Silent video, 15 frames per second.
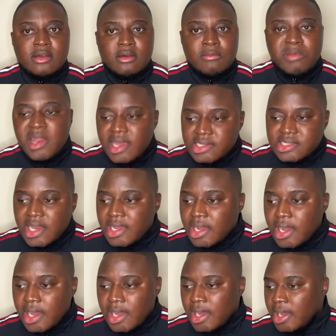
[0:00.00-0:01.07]
Players like
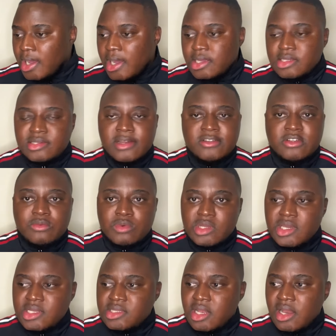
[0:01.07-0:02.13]
Sancho would
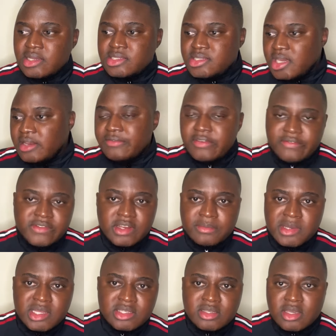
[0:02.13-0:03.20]
get the last 10, 15
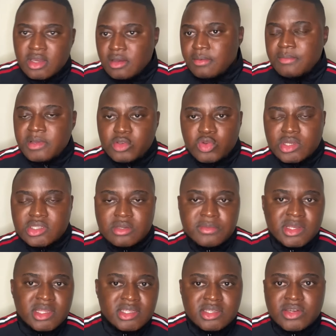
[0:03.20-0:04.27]
minutes, maybe 20
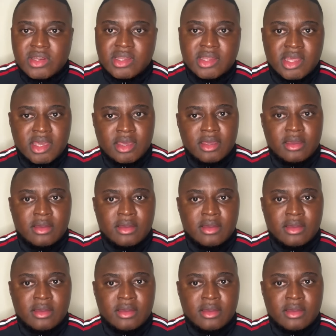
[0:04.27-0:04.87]
minutes here and there.